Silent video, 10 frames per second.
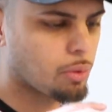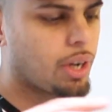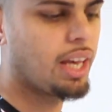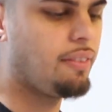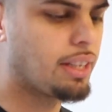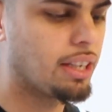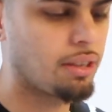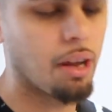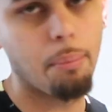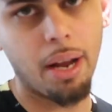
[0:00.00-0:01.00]
So we're gonna give it
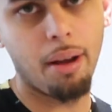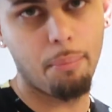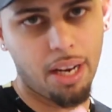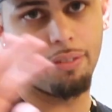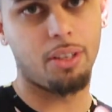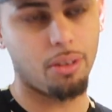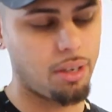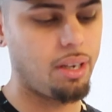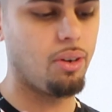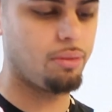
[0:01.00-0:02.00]
a benefit of
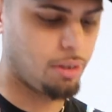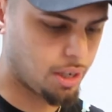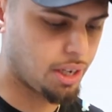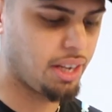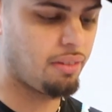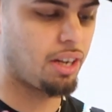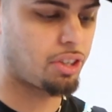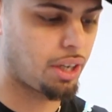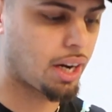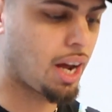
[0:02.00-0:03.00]
the doubt. We're gonna give it a
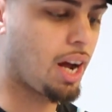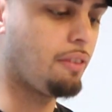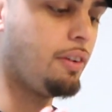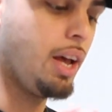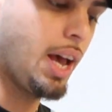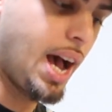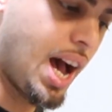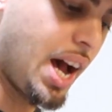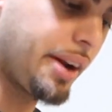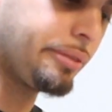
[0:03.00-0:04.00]
3.5,
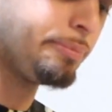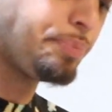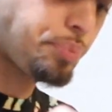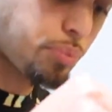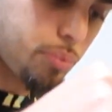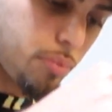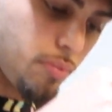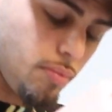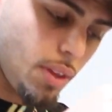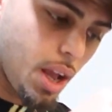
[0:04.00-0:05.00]
and
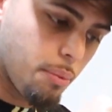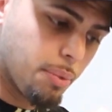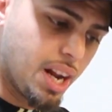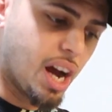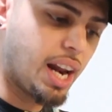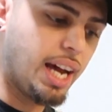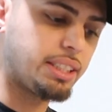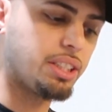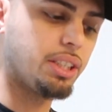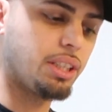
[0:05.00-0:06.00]
me never
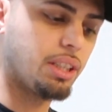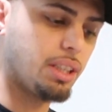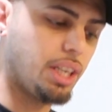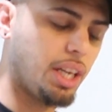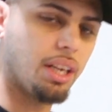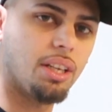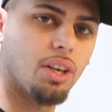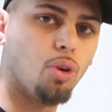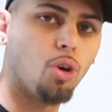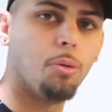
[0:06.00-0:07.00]
liked it. The
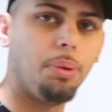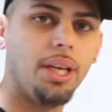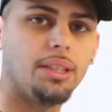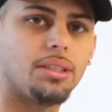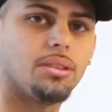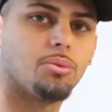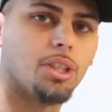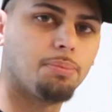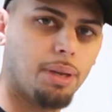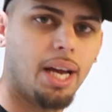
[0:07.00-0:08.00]
gungo peas
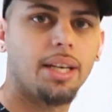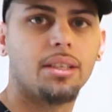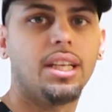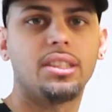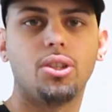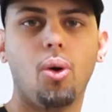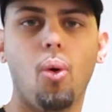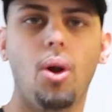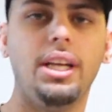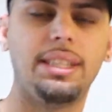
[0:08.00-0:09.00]
was bland. That's the
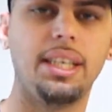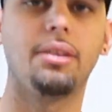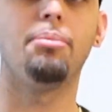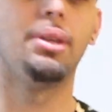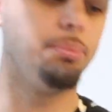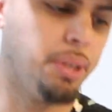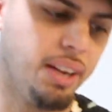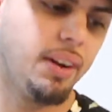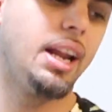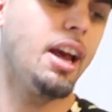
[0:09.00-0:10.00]
only thing me
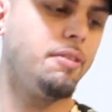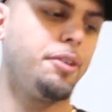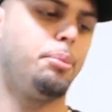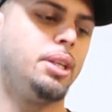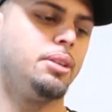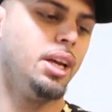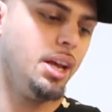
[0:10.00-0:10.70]
never liked from it.